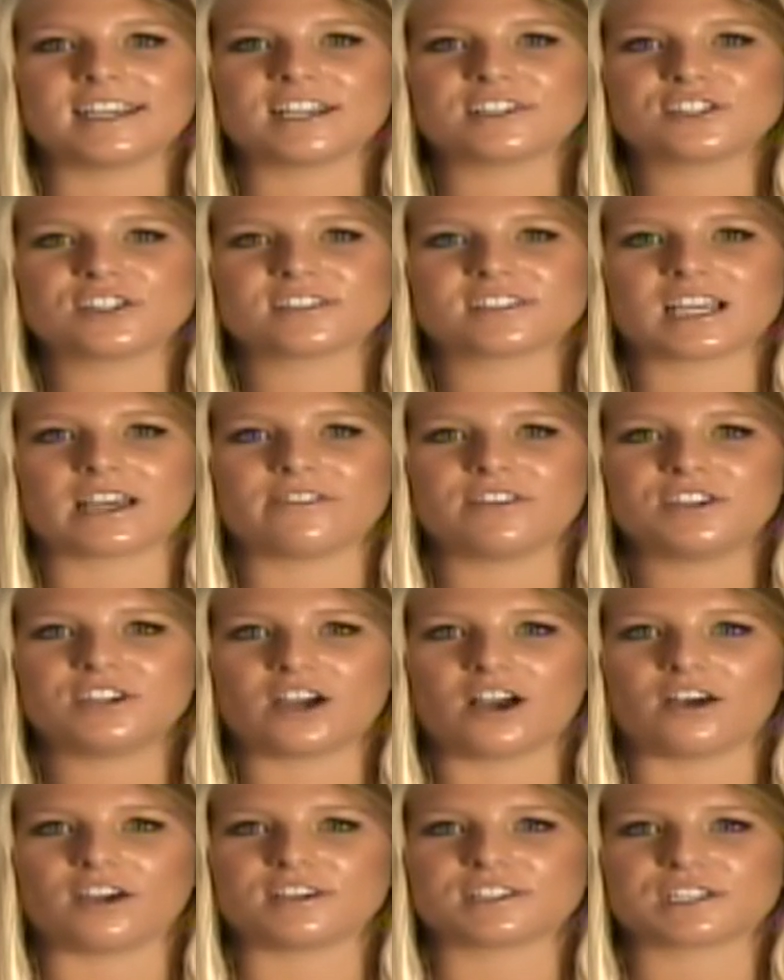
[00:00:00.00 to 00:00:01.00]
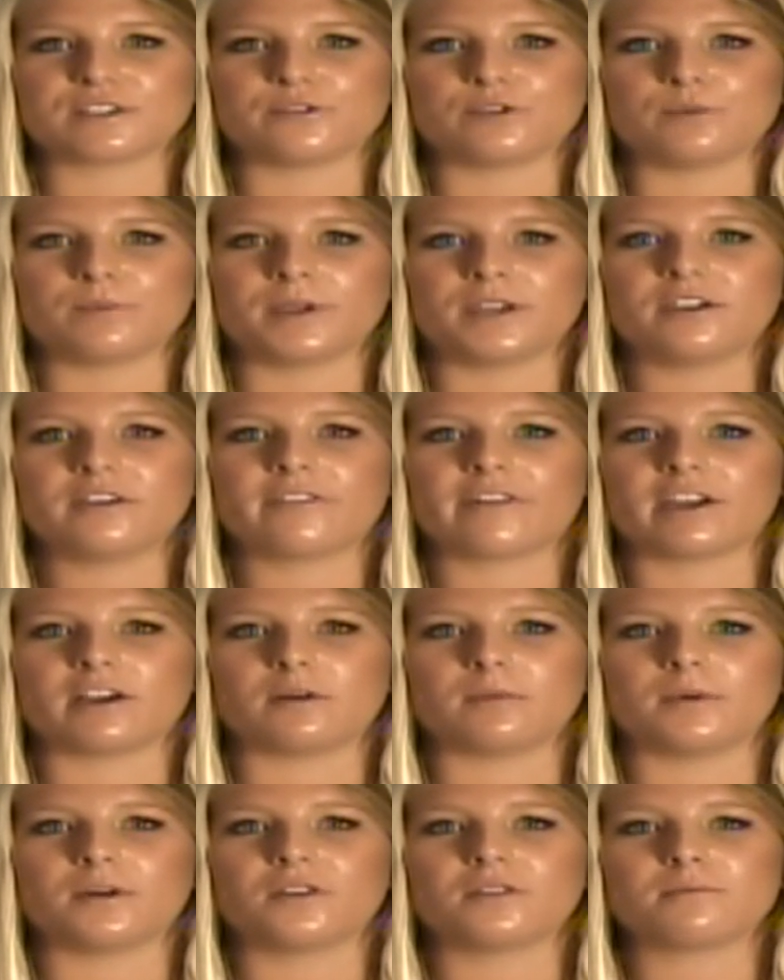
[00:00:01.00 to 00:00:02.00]
Tickets are $7 and will be
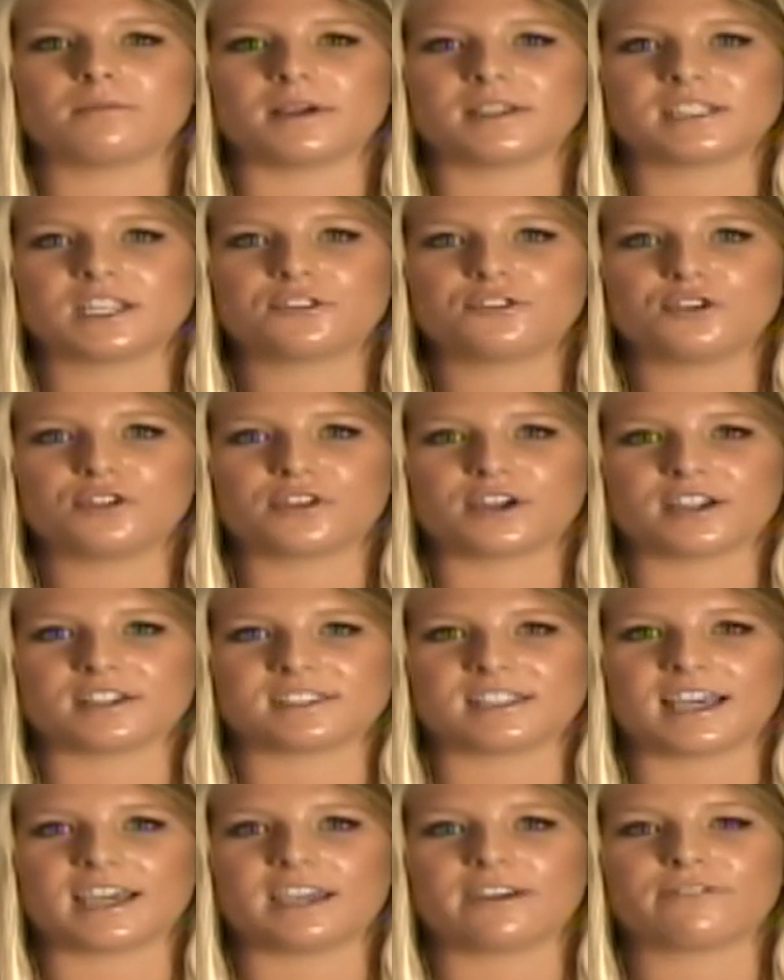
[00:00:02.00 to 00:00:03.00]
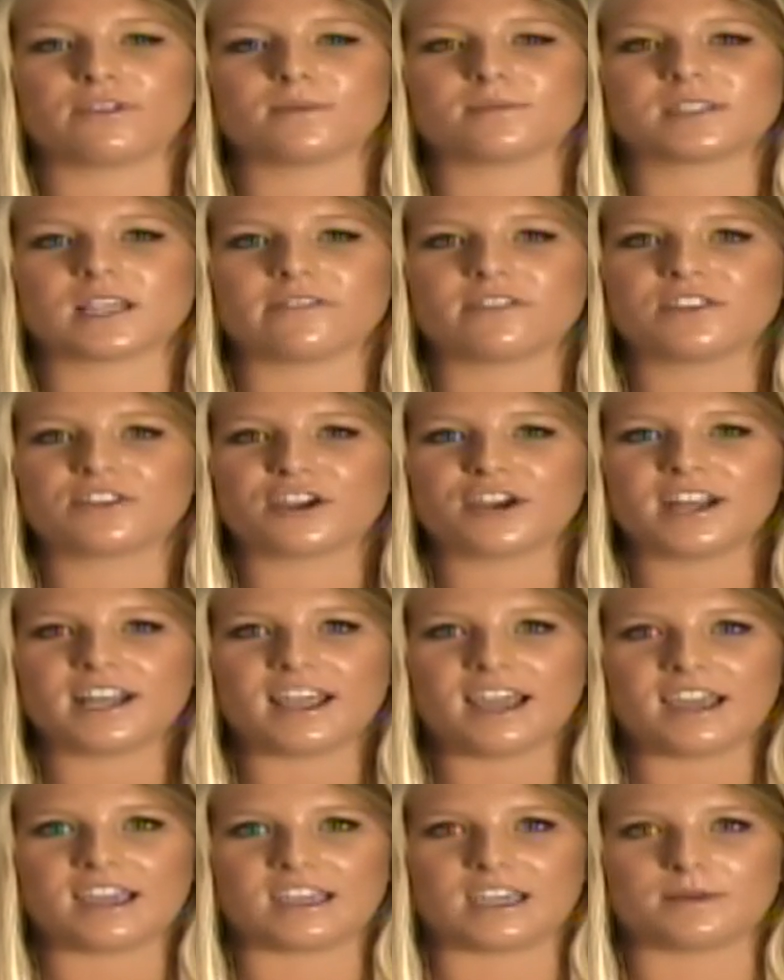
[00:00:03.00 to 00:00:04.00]
available Monday through Thursday from 7:30
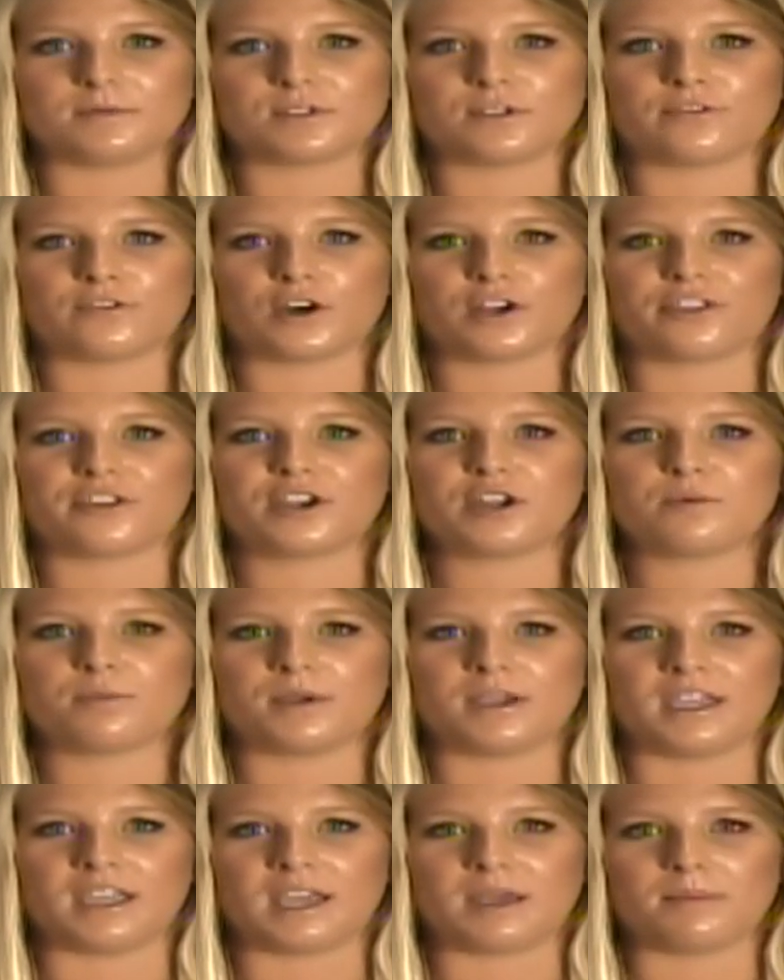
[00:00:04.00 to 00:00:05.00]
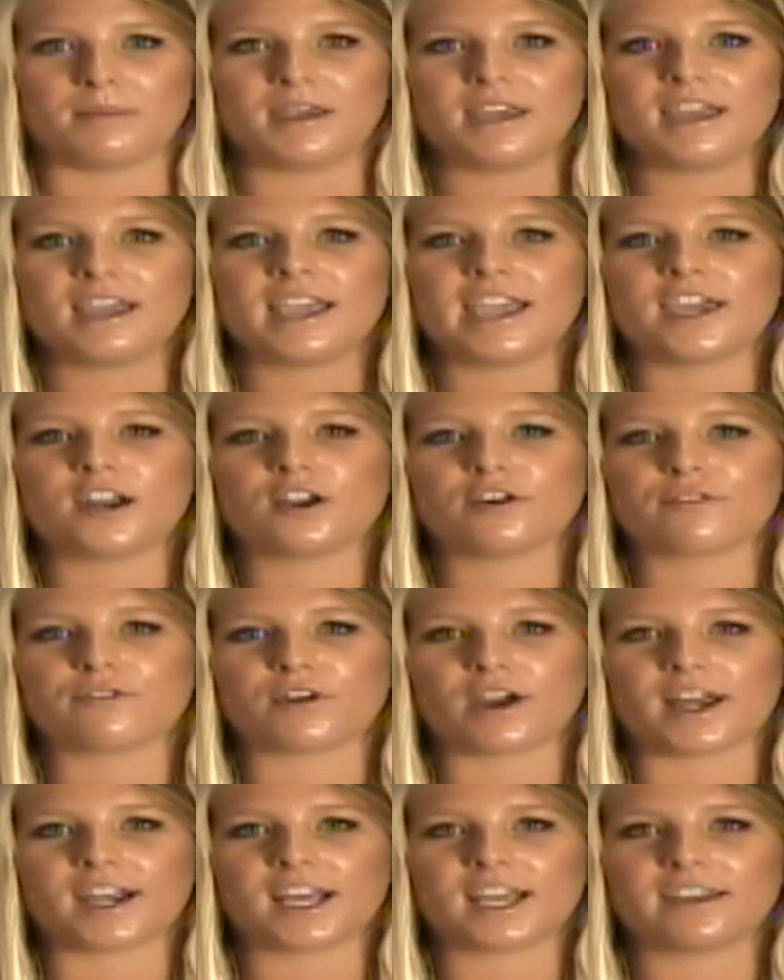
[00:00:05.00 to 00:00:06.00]
a.m. to 4:30 p.m. and on
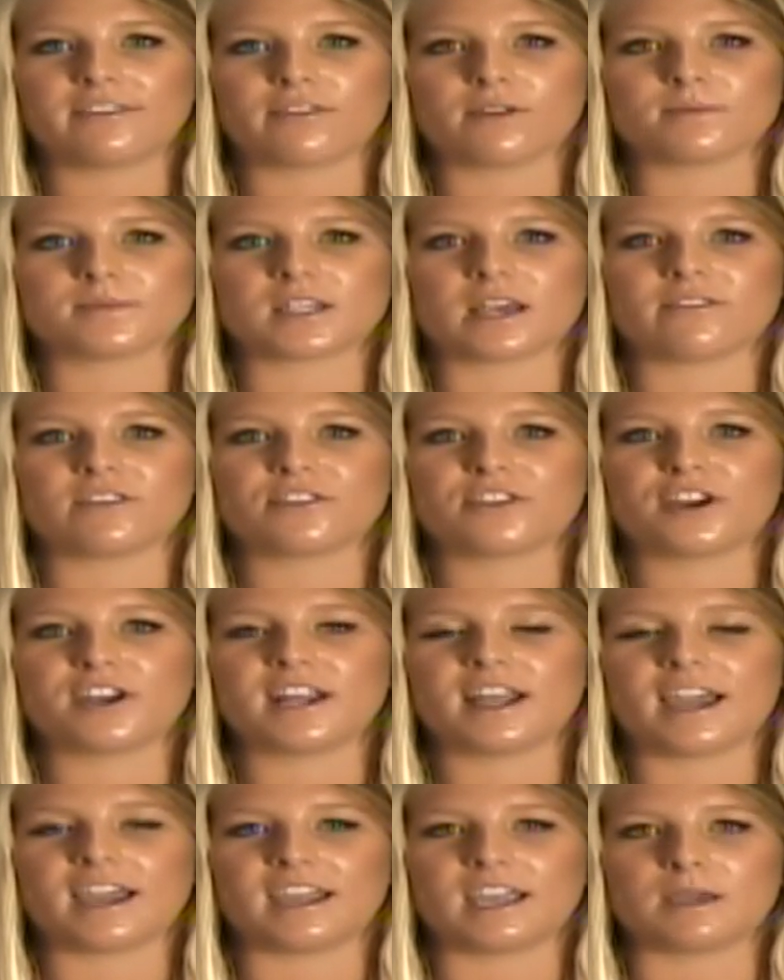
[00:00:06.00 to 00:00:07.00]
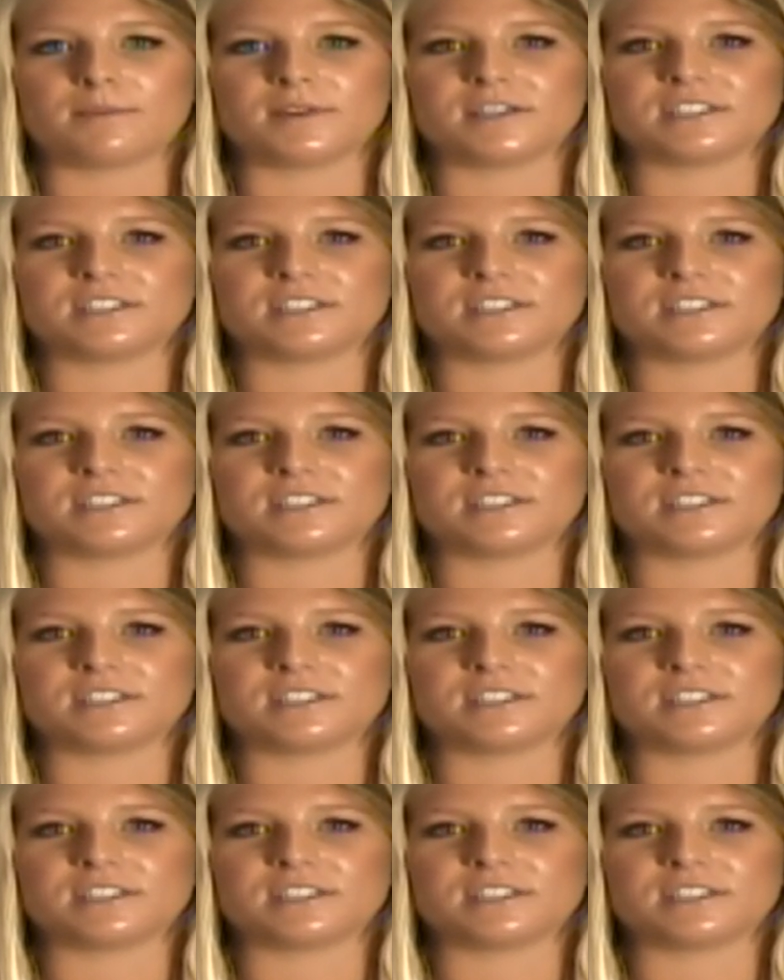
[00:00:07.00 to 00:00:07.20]
Friday from 7:30 a.m.